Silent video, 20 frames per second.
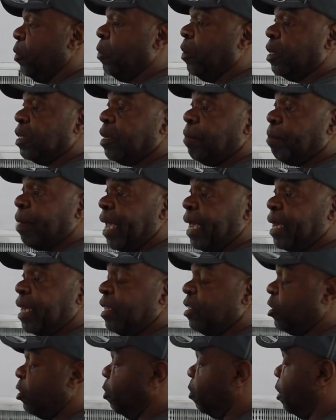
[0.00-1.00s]
we want to bake
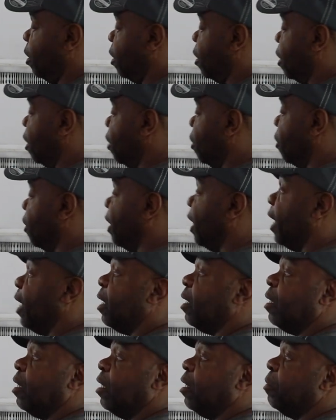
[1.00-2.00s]
it so the clear
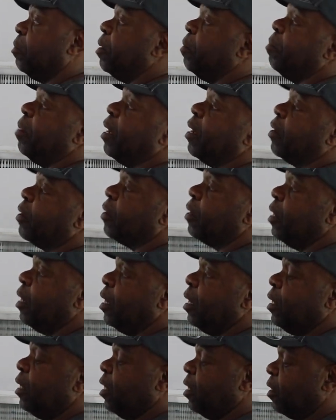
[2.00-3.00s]
lay a little bit better.
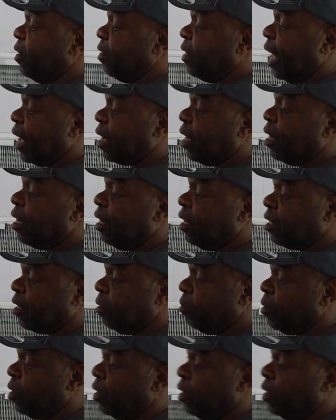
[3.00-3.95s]
This is like a custom